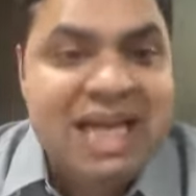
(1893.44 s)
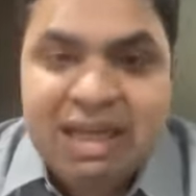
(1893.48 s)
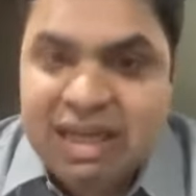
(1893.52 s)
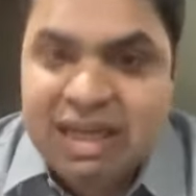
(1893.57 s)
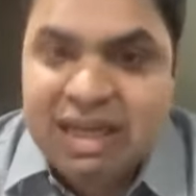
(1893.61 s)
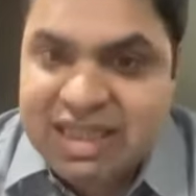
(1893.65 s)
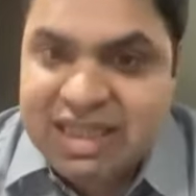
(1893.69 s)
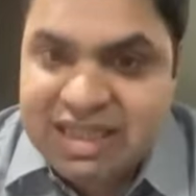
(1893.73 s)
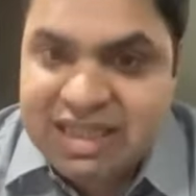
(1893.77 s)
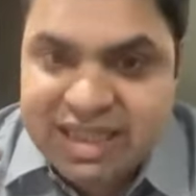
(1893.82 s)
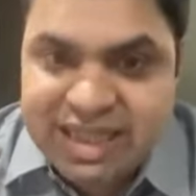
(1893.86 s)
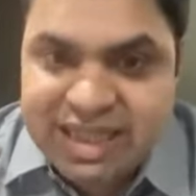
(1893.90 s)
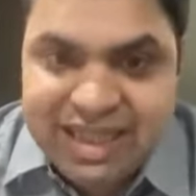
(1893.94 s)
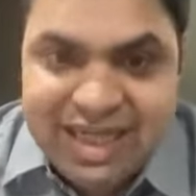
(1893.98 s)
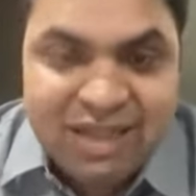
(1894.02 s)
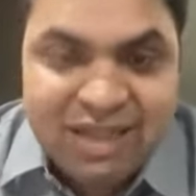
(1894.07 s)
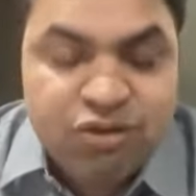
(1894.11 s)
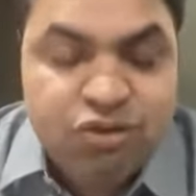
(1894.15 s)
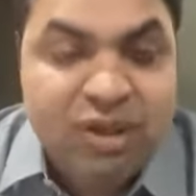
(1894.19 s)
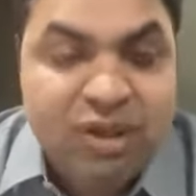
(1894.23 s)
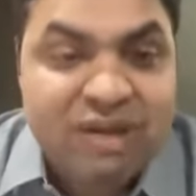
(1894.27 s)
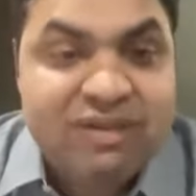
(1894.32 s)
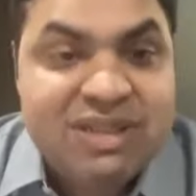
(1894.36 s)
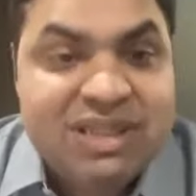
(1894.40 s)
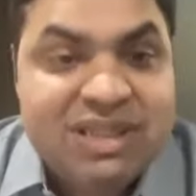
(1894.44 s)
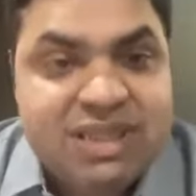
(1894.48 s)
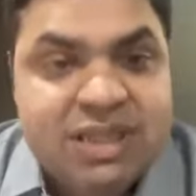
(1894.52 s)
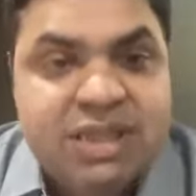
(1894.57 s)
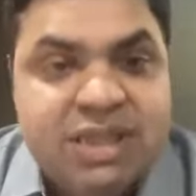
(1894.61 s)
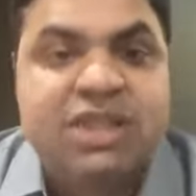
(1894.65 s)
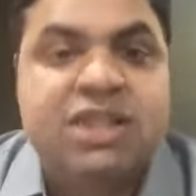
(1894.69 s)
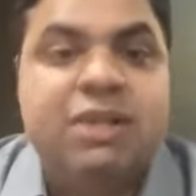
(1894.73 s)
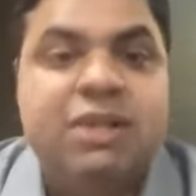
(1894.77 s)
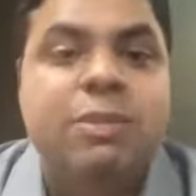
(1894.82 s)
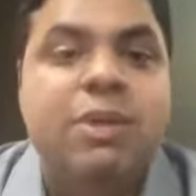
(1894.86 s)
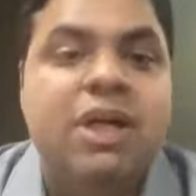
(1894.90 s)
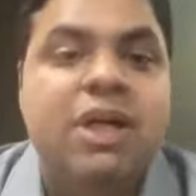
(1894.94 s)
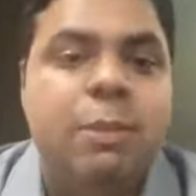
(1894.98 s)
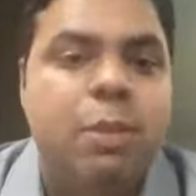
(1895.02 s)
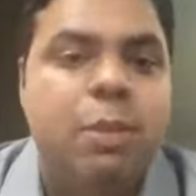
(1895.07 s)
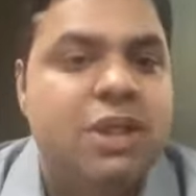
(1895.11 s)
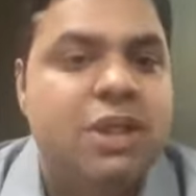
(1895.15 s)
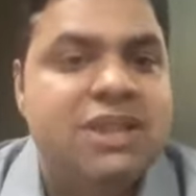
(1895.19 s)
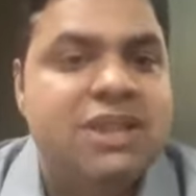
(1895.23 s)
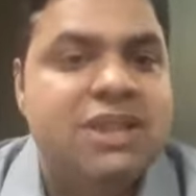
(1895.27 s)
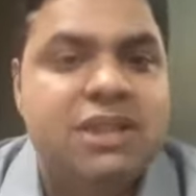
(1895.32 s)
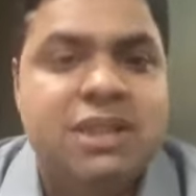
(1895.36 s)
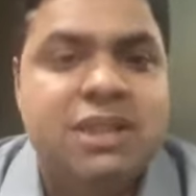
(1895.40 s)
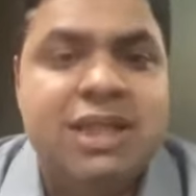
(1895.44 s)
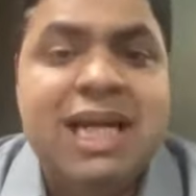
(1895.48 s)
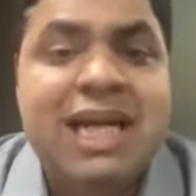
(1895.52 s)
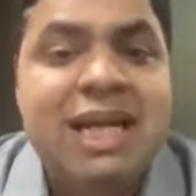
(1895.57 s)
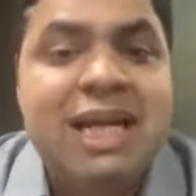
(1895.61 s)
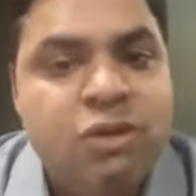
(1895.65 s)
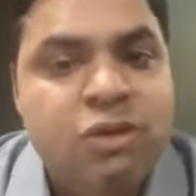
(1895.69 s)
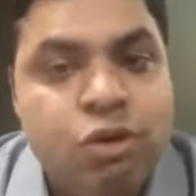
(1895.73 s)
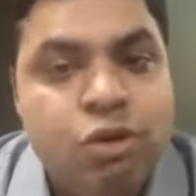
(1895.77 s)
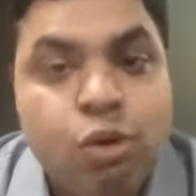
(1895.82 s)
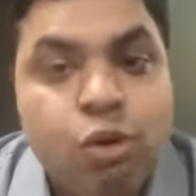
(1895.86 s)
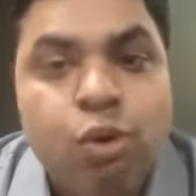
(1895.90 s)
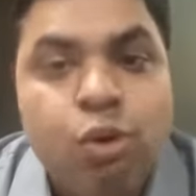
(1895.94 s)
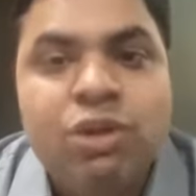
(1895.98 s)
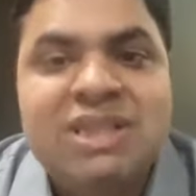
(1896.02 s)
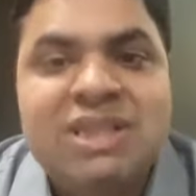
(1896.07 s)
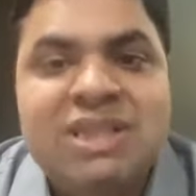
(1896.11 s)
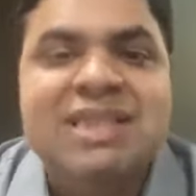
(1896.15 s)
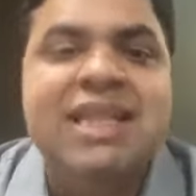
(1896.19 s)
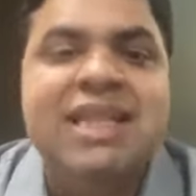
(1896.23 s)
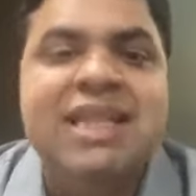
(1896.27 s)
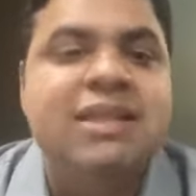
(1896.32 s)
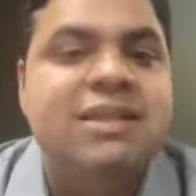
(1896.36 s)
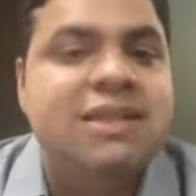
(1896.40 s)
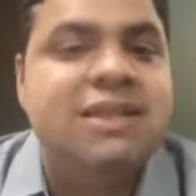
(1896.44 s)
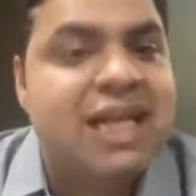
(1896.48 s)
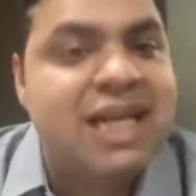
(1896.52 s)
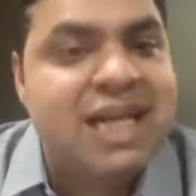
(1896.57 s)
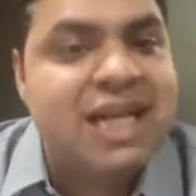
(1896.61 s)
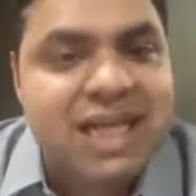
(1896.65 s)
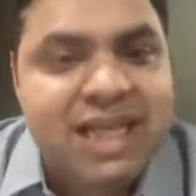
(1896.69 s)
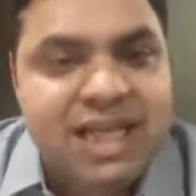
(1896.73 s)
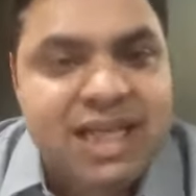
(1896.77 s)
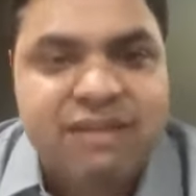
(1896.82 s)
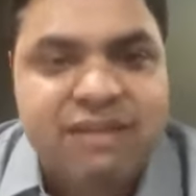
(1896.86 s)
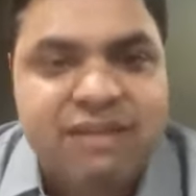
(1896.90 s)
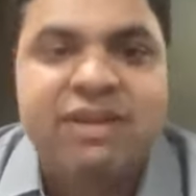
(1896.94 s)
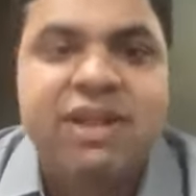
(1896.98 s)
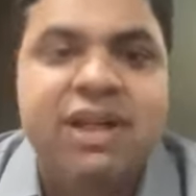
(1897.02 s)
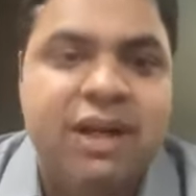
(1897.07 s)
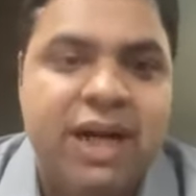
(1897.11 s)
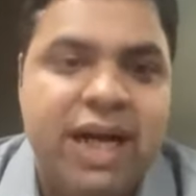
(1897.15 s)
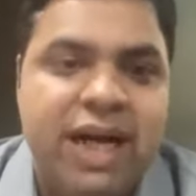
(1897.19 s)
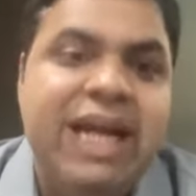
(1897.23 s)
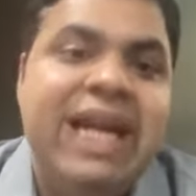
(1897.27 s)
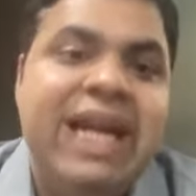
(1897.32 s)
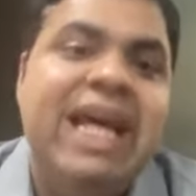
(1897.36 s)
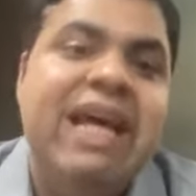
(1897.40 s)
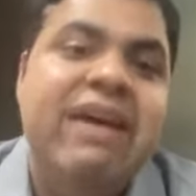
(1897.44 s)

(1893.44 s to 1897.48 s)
It has to have a searchable repository, right? Those things are a given, right?